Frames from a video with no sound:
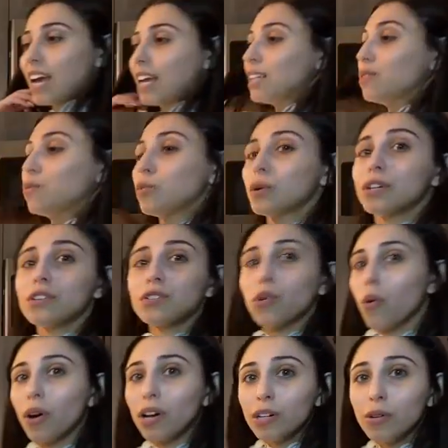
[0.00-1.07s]
any weird
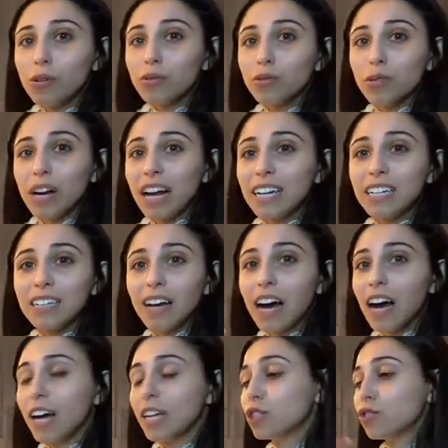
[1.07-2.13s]
oils or any
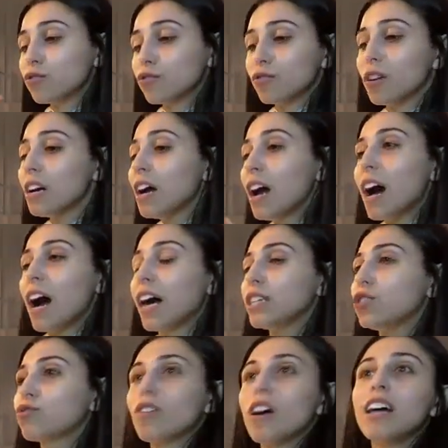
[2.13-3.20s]

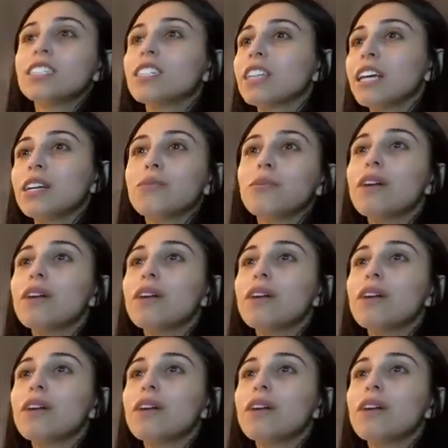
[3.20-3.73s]
hydrogenated,